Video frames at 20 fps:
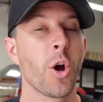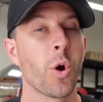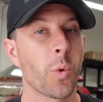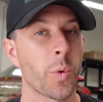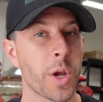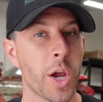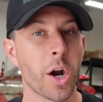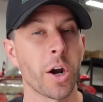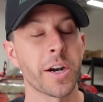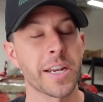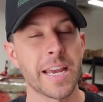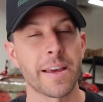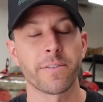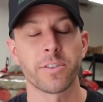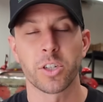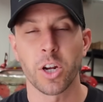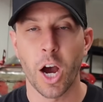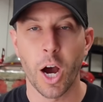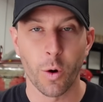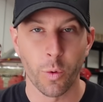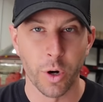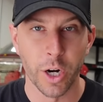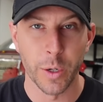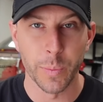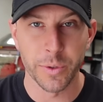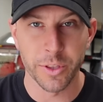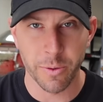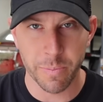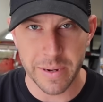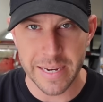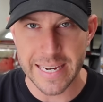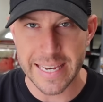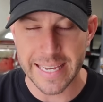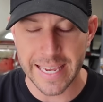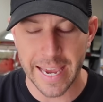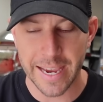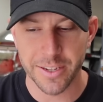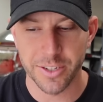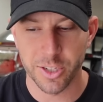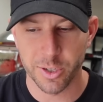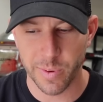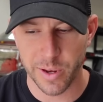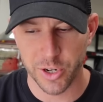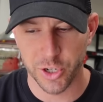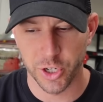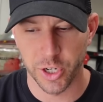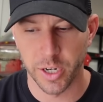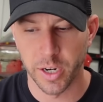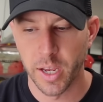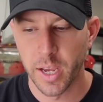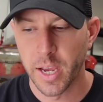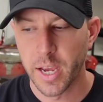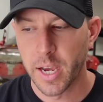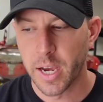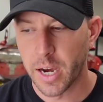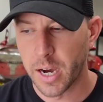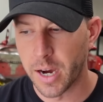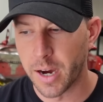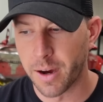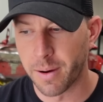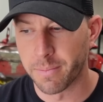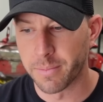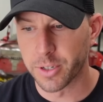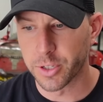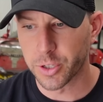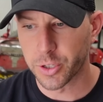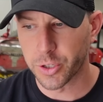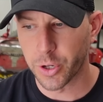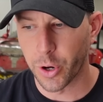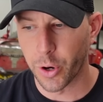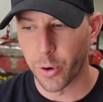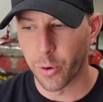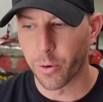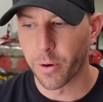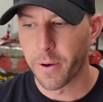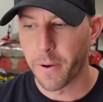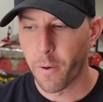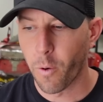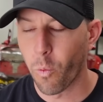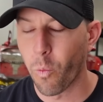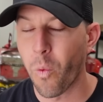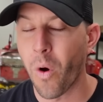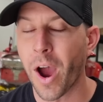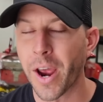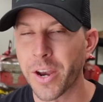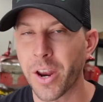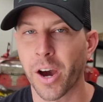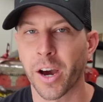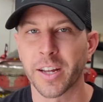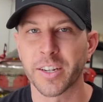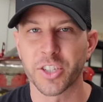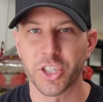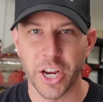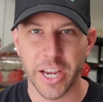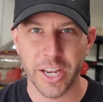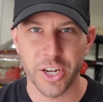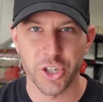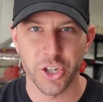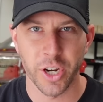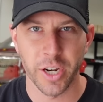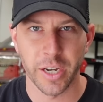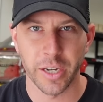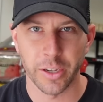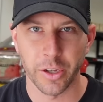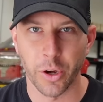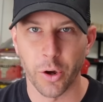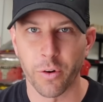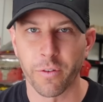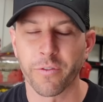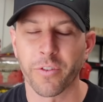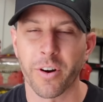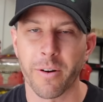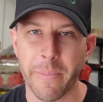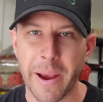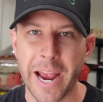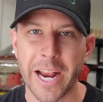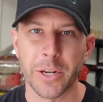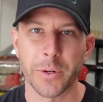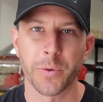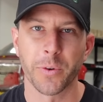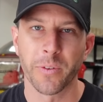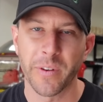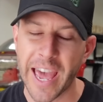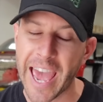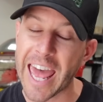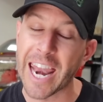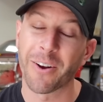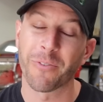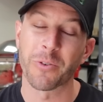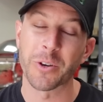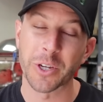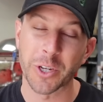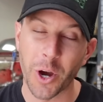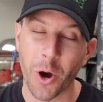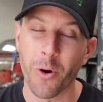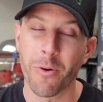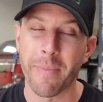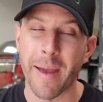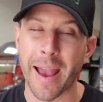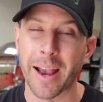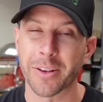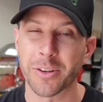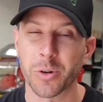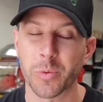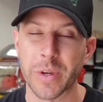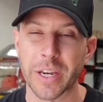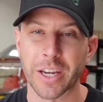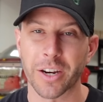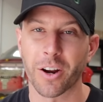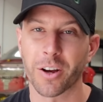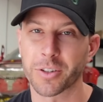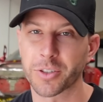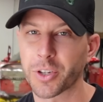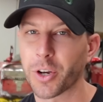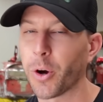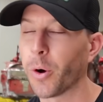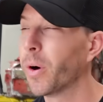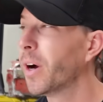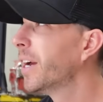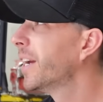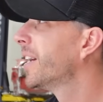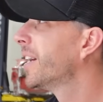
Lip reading: we already have the .1 with the PDK suspension, so why not change it and go for a manual? And if we go manual, we can also